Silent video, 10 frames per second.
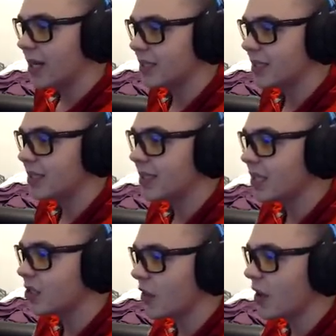his
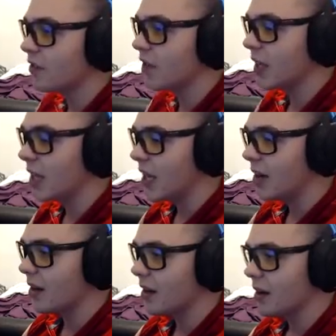6th of the
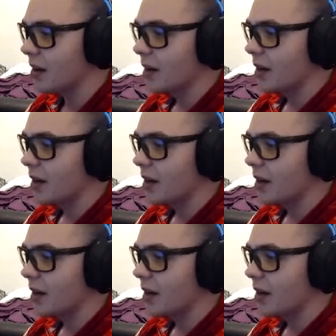year,